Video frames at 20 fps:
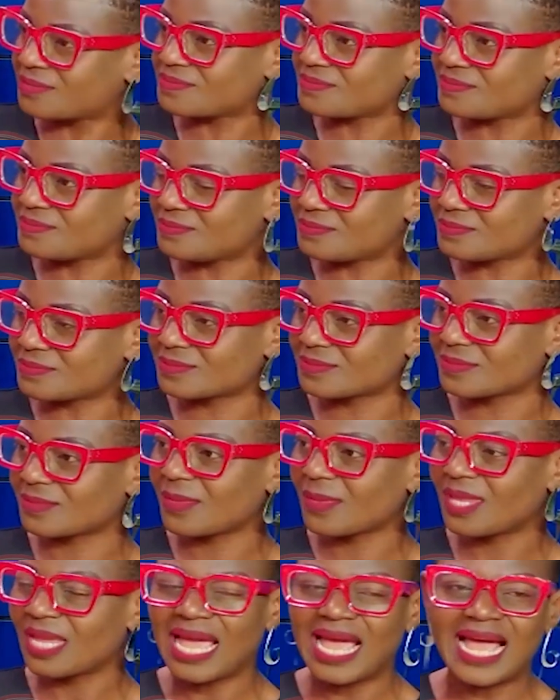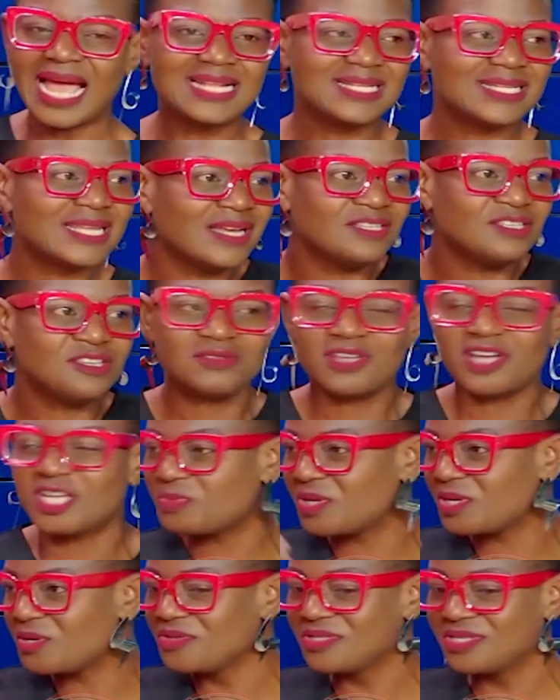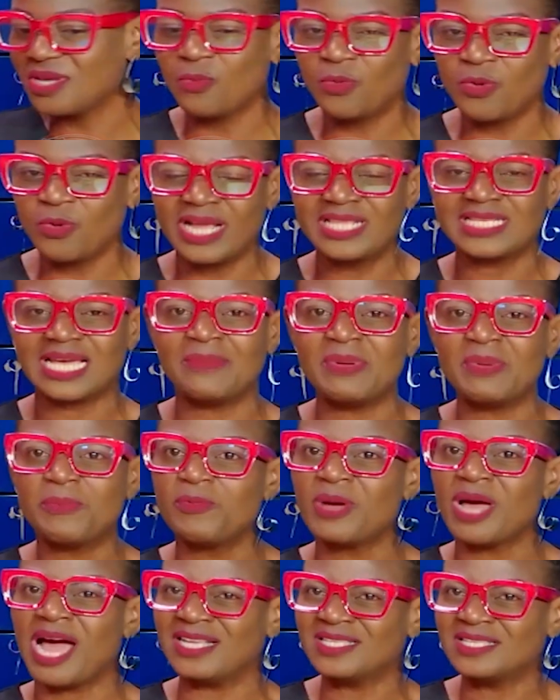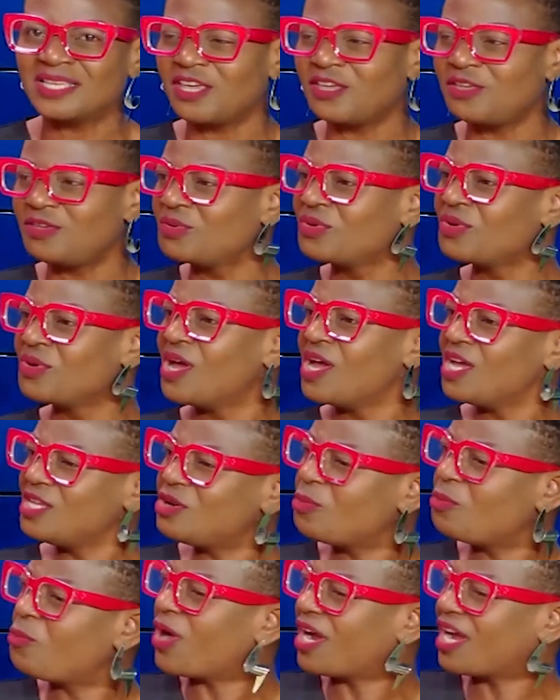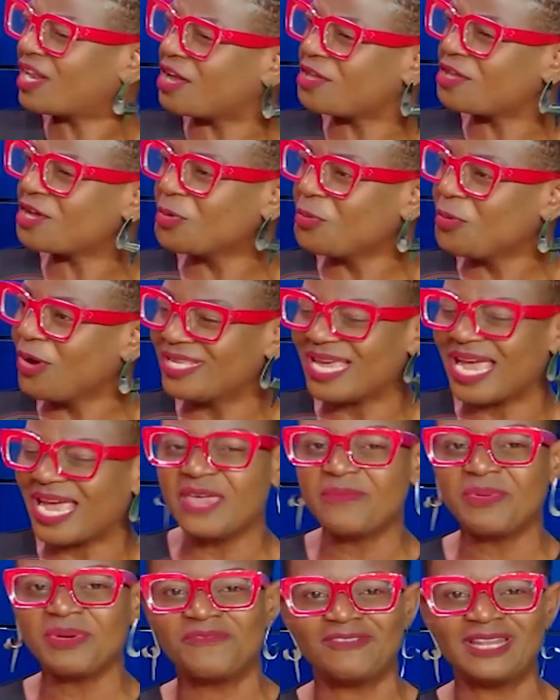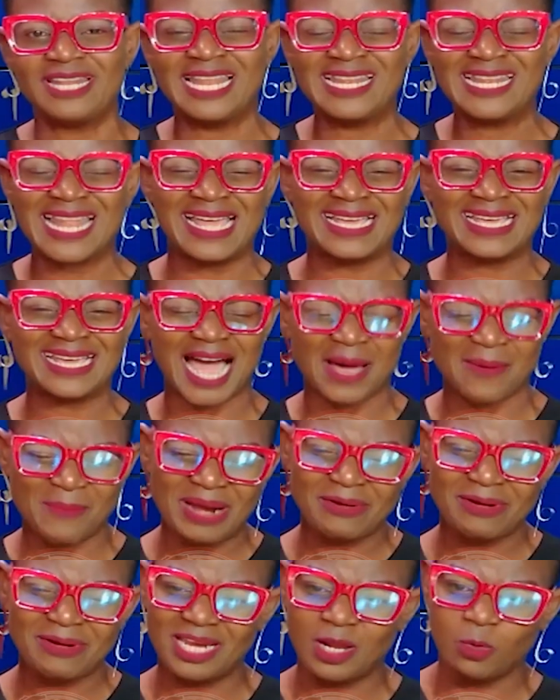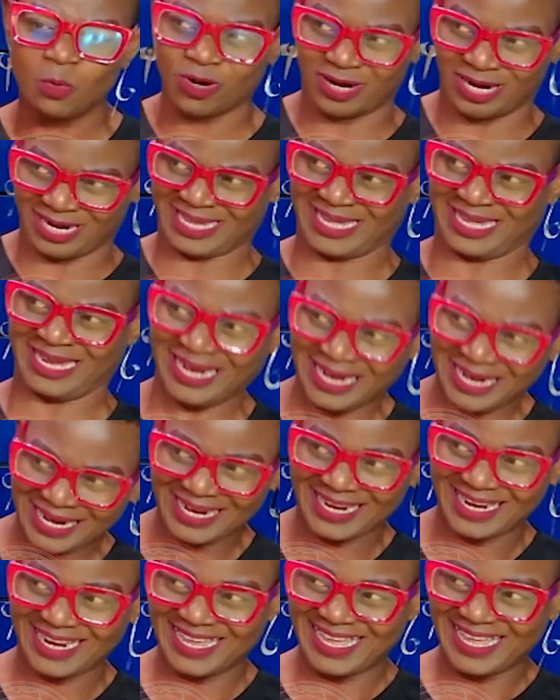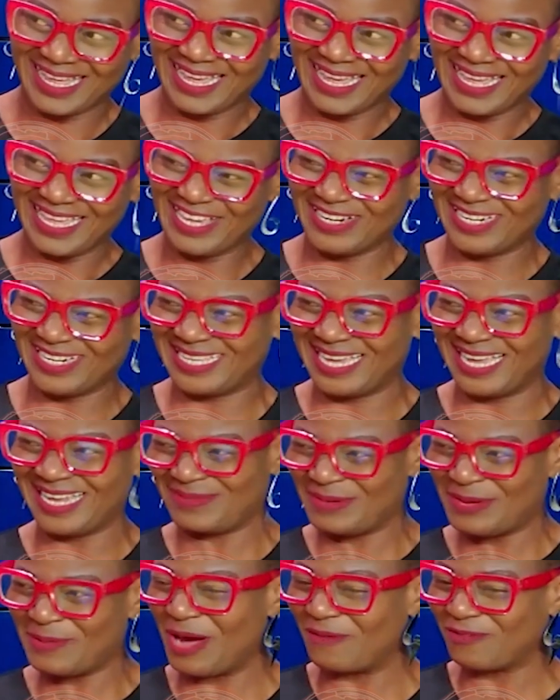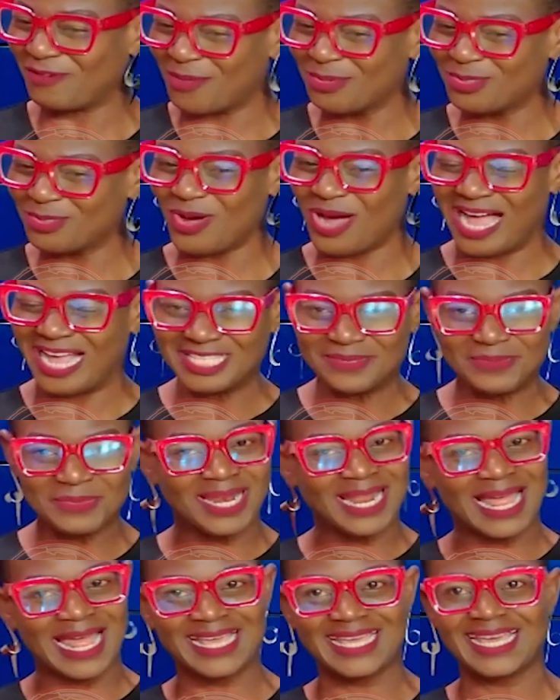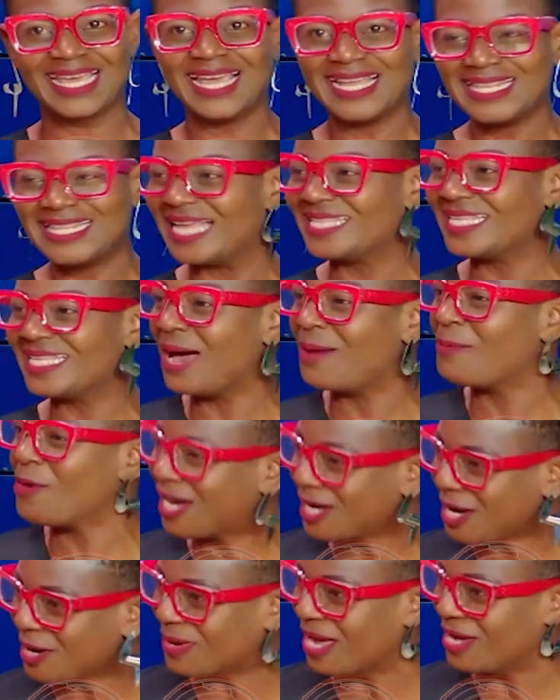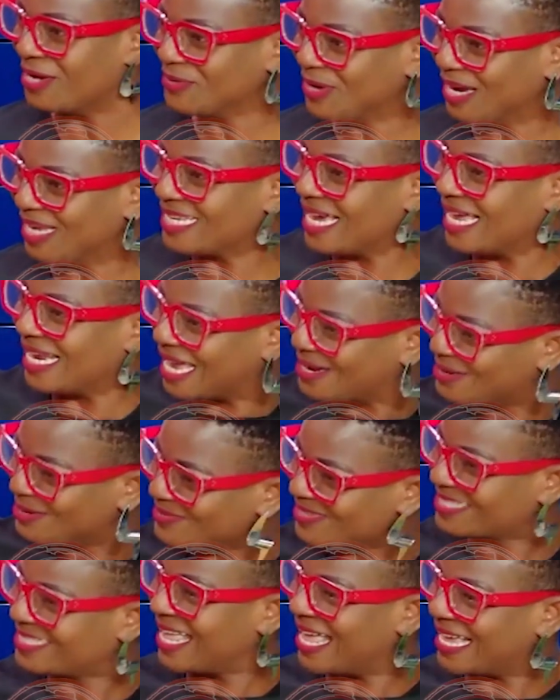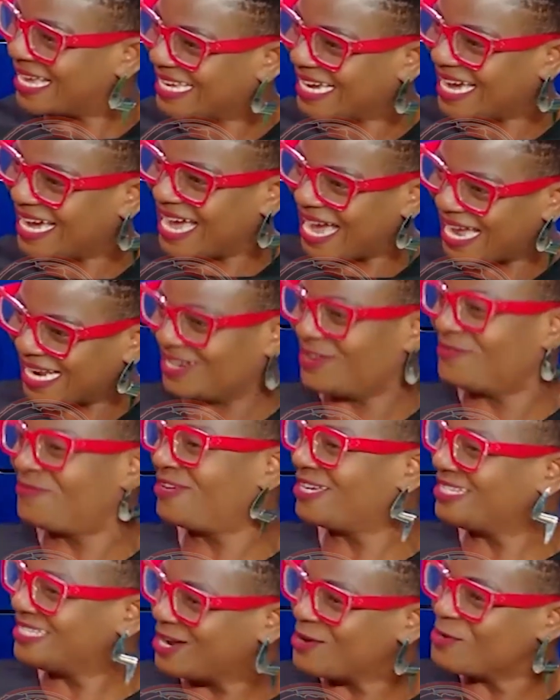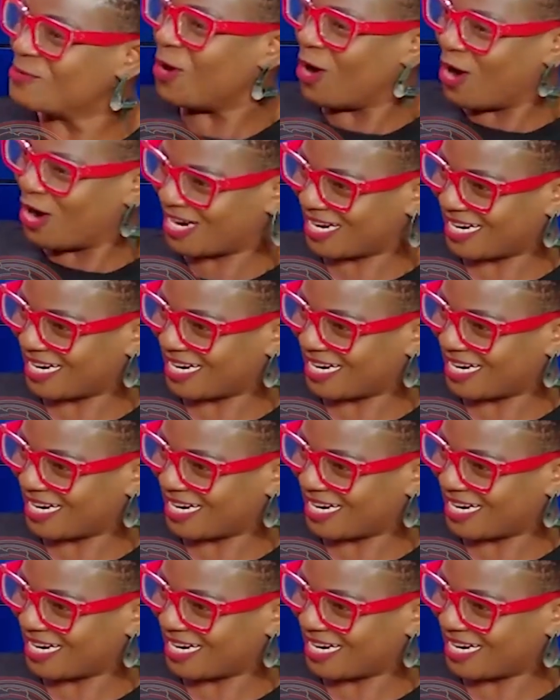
And then you just be losing weight, and people be asking you, you're working on your weight, and you be feeling like, am I really working? You know, some people have come to ask me like, they're saying I'm working on my weight, and I'm just like, I don't feel the work.